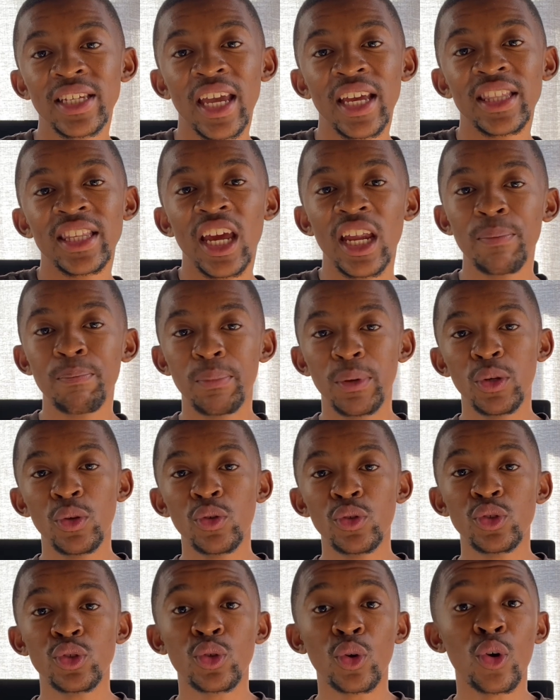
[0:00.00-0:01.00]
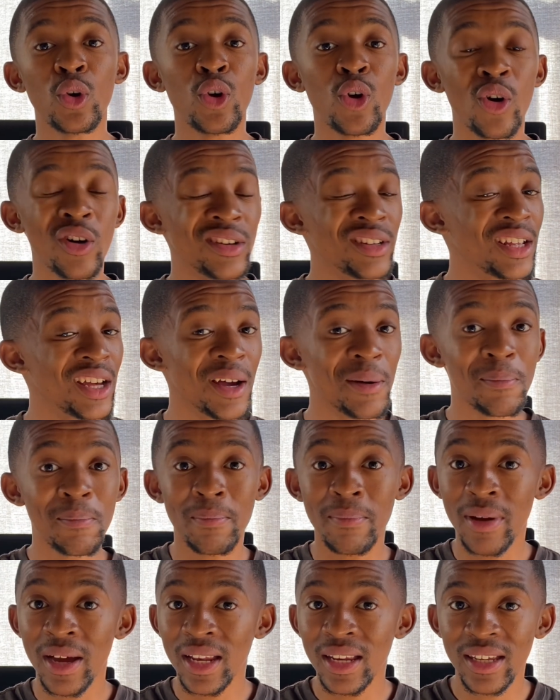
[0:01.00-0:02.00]
then be used to launder
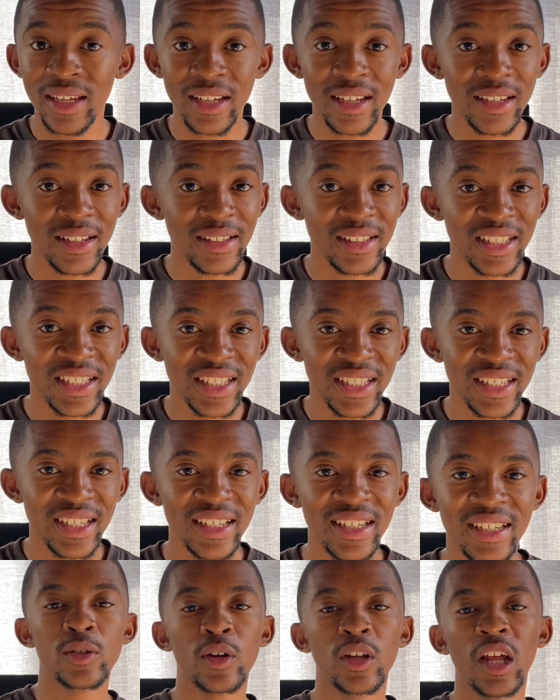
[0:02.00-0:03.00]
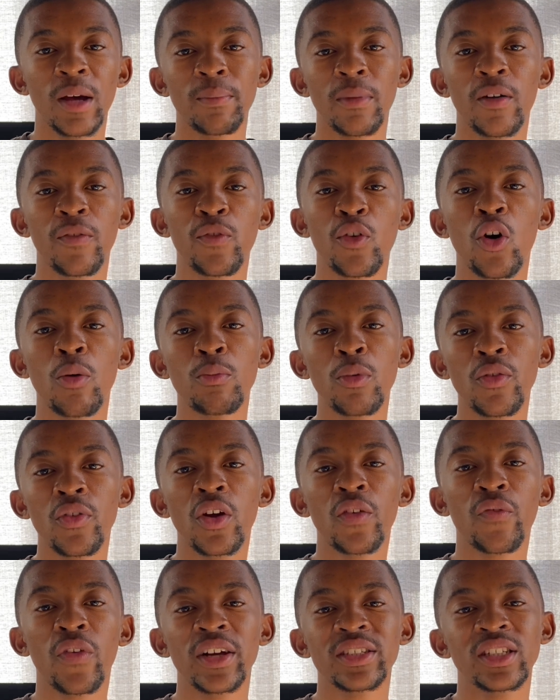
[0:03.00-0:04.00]
money. So number 4, moving
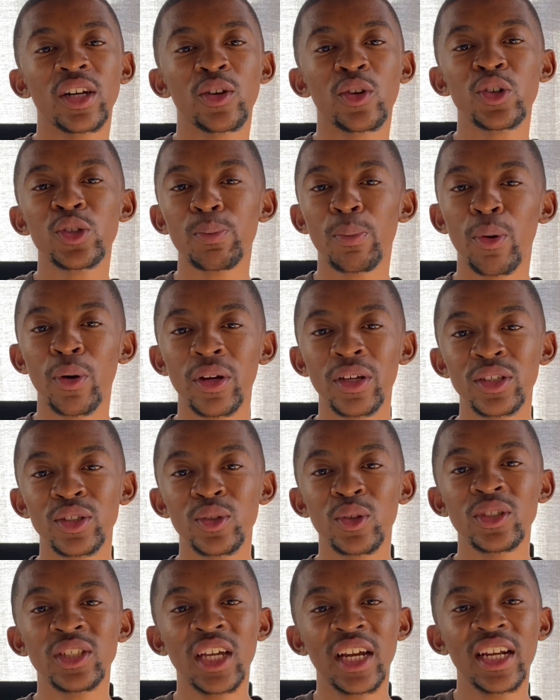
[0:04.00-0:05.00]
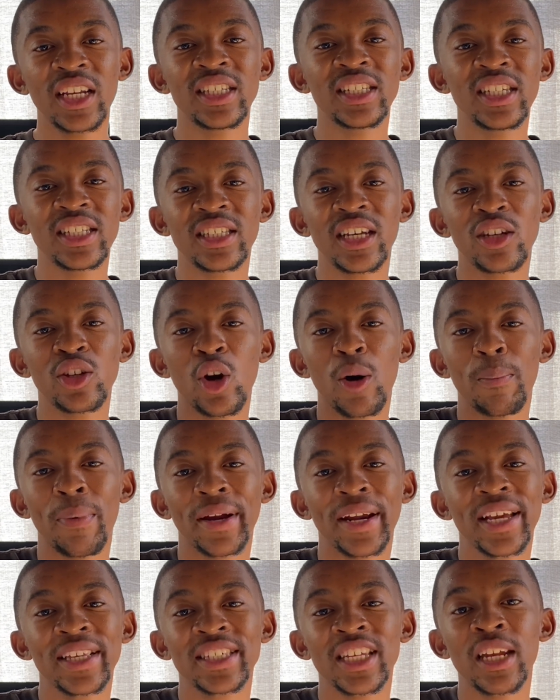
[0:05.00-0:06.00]
funds across borders. So charities that
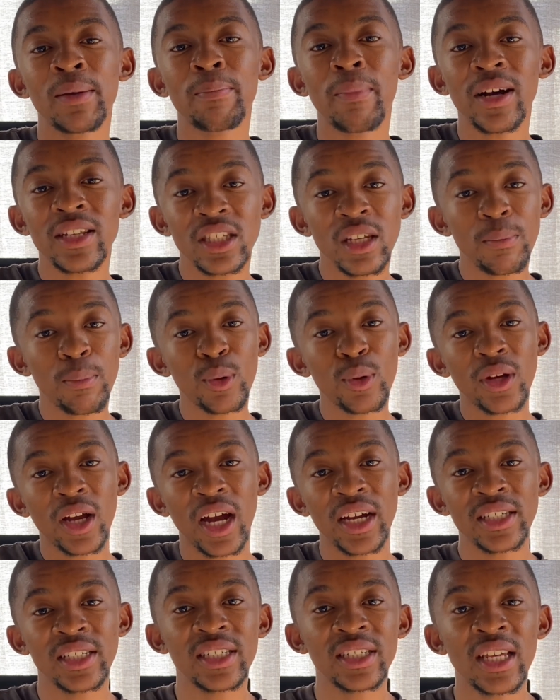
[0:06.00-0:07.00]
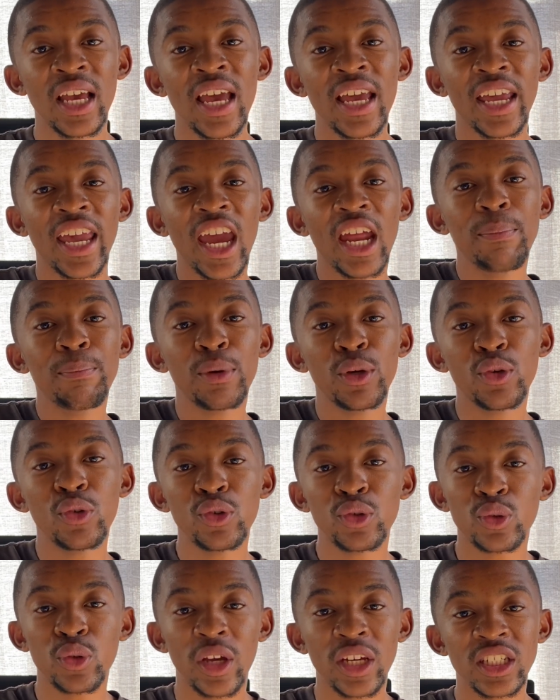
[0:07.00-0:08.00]
operate in multiple countries can be used
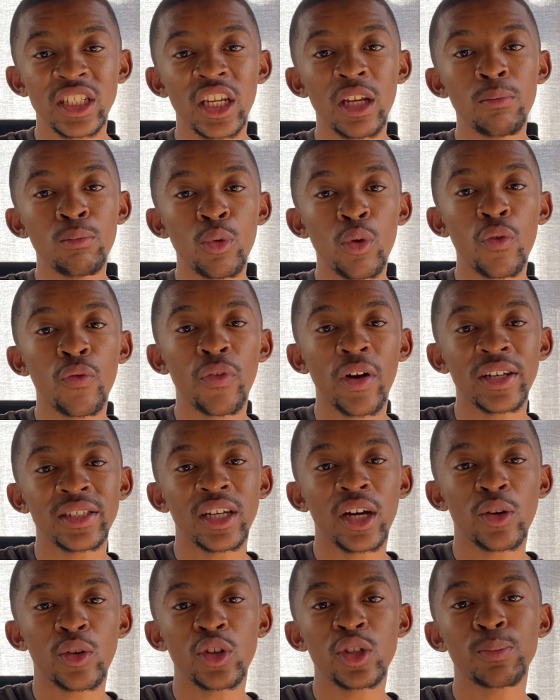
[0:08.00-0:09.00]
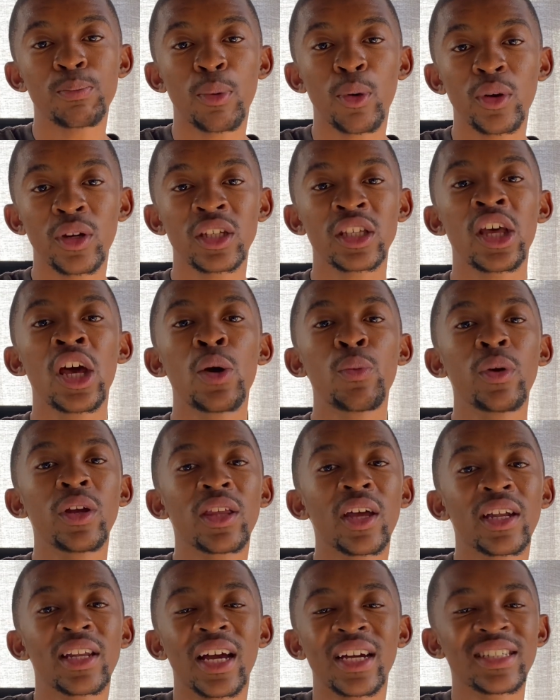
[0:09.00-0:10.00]
to actually move funds across borders
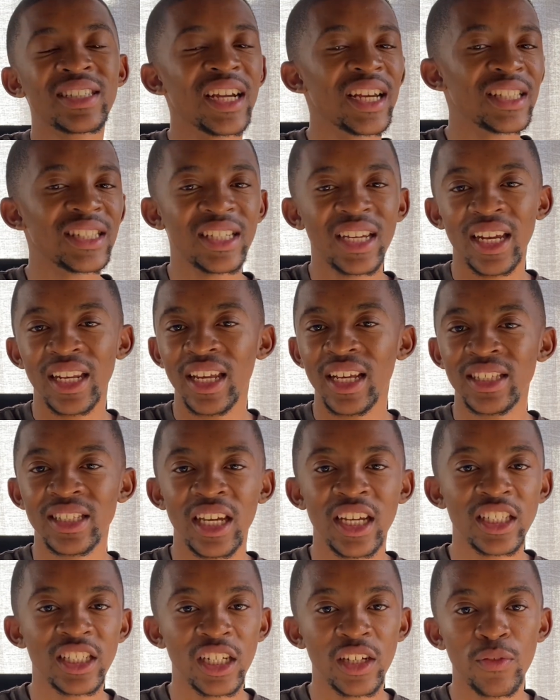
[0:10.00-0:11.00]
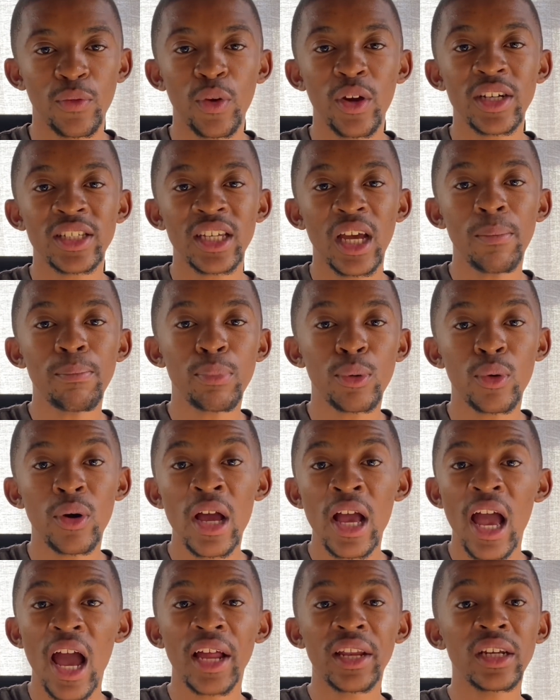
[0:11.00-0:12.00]
without attracting any attention. For example,
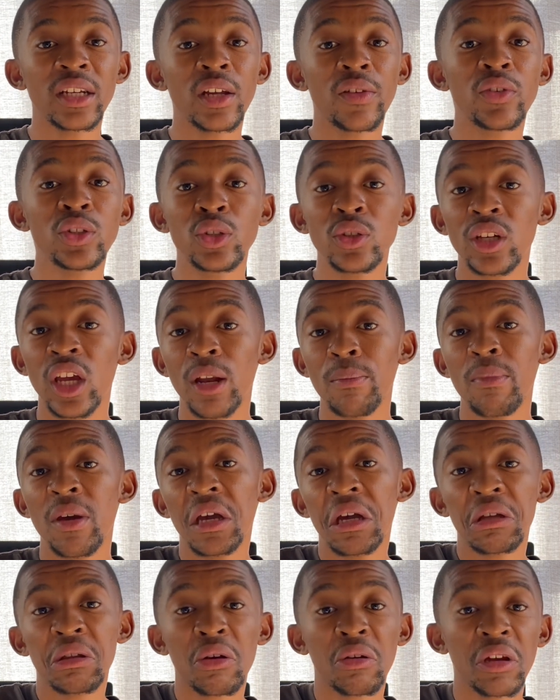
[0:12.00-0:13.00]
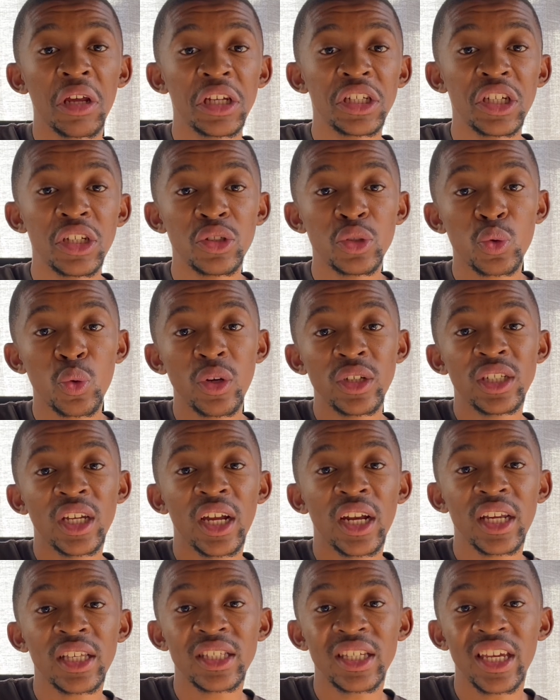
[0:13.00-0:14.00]
an individual can make a donation to a
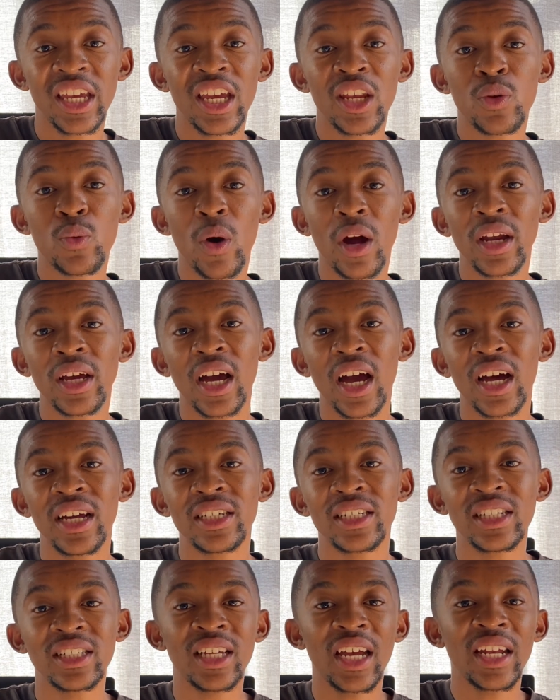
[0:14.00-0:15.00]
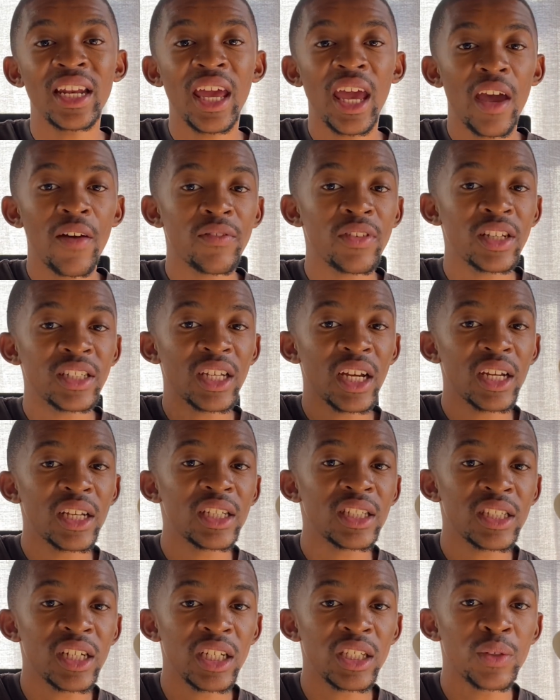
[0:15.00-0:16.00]
charity in one country, then have the charity
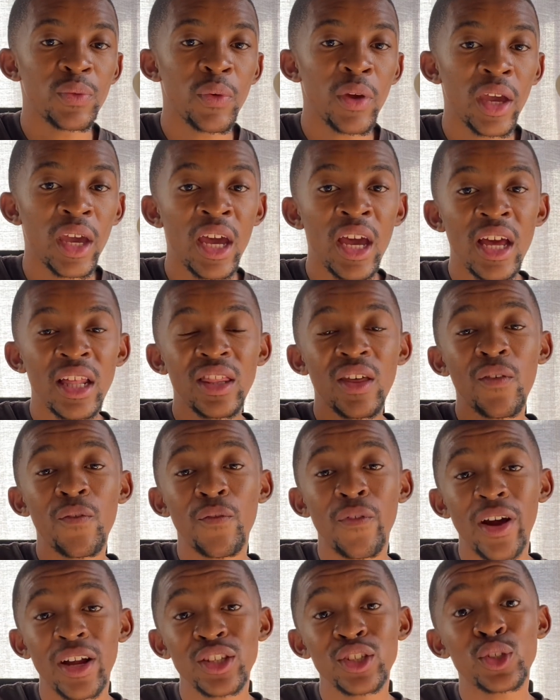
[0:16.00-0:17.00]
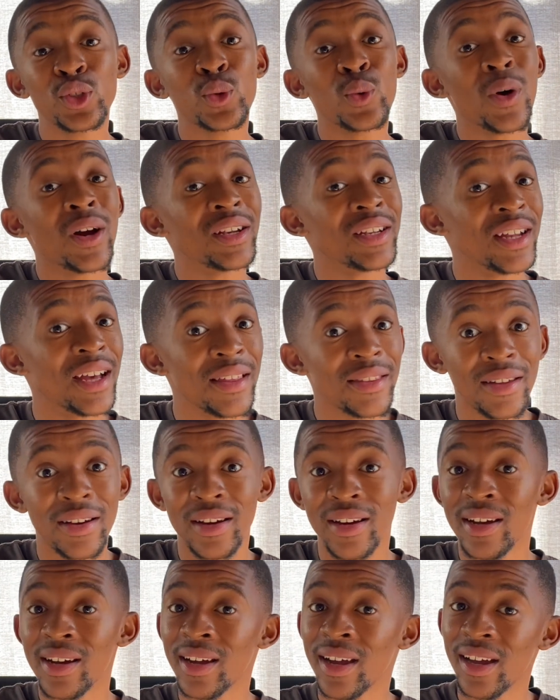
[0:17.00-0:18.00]
transfer the funds to another
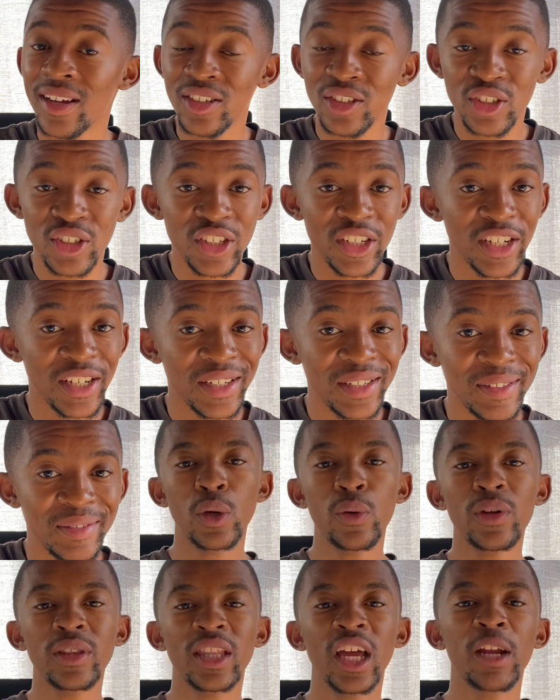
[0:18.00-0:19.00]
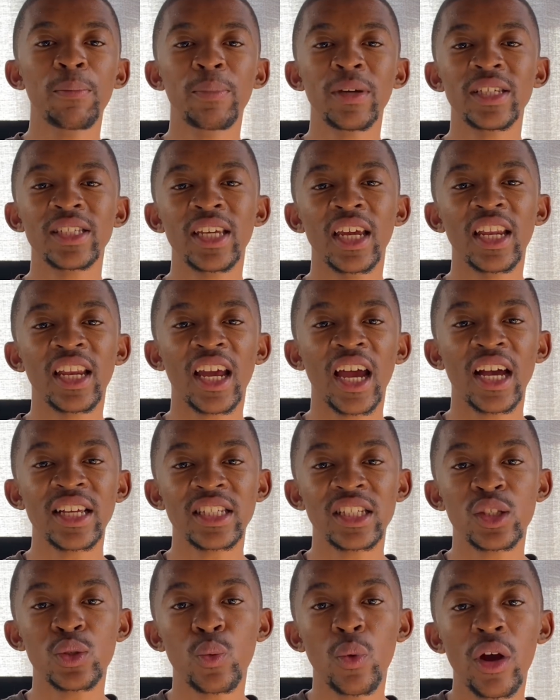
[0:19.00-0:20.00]
country. Okay, so with that being said,
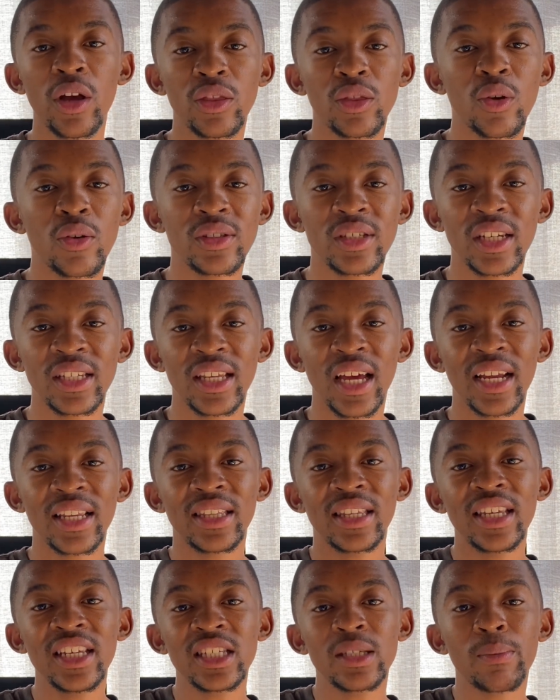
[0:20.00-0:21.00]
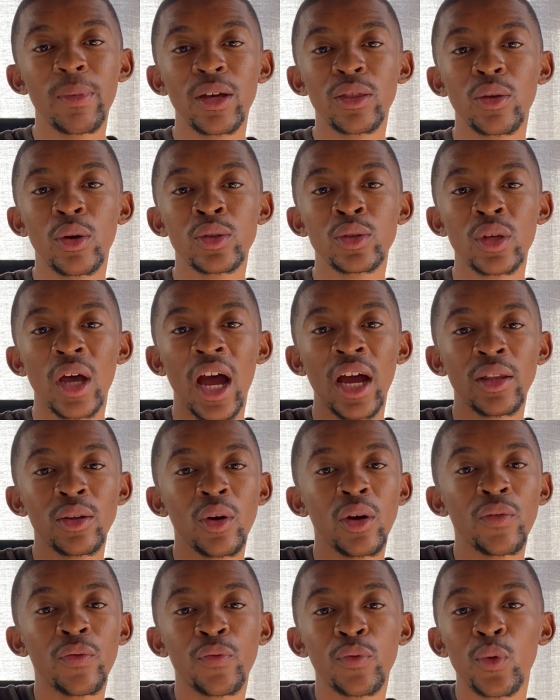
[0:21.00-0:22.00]
guys, it's worth noting that these methods
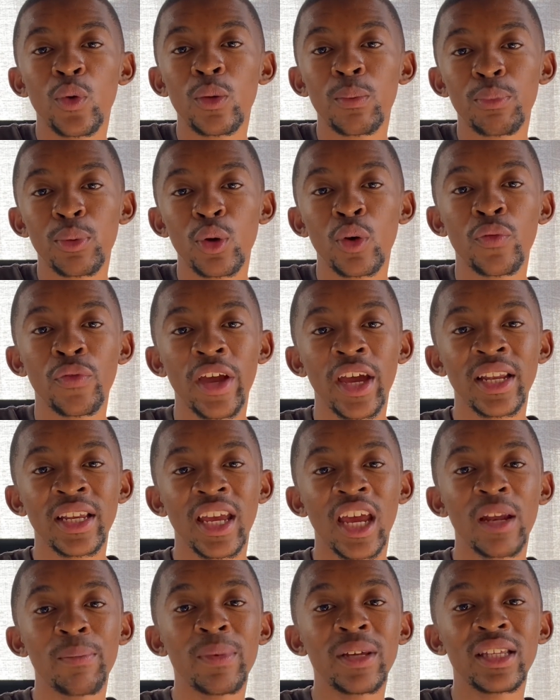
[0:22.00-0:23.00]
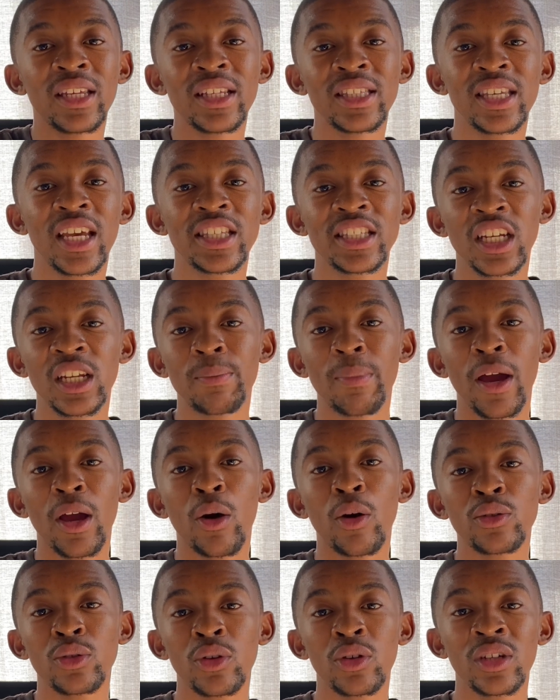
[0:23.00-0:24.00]
are not foolproof and can be detected
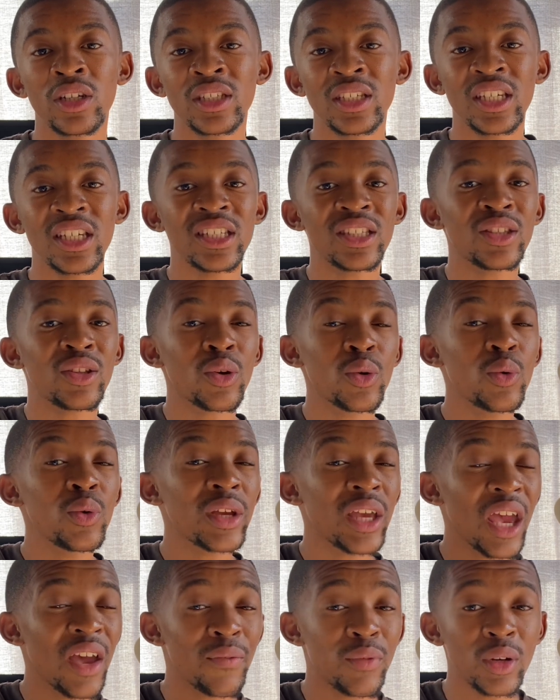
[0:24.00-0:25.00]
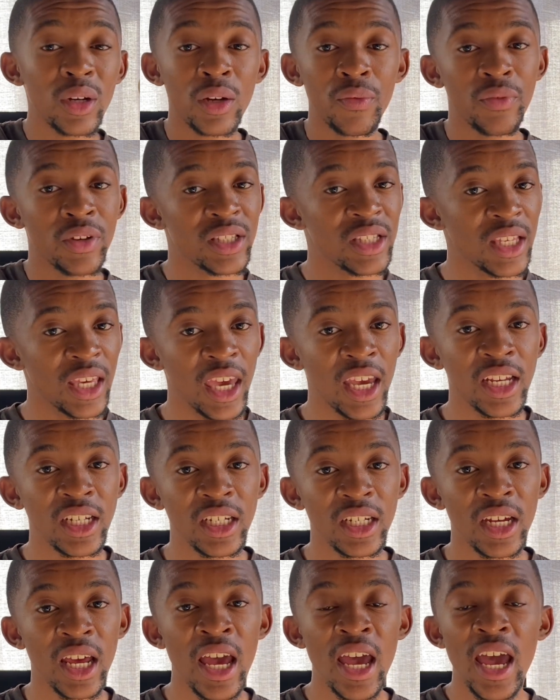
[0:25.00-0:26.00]
by authorities through careful
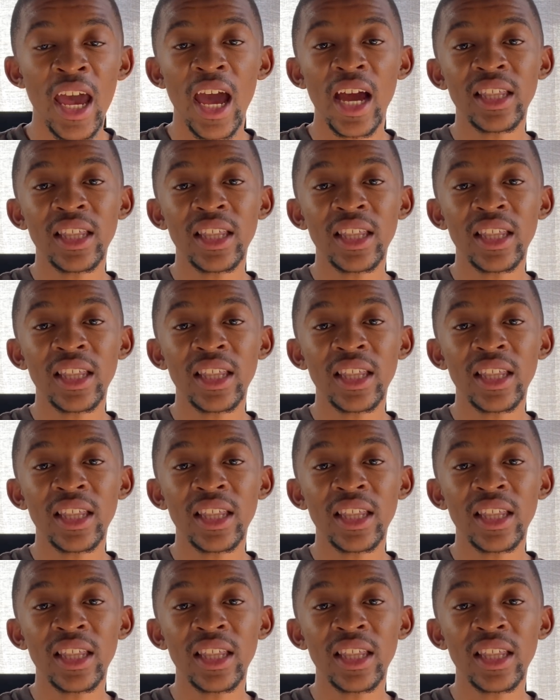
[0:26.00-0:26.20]
investigation,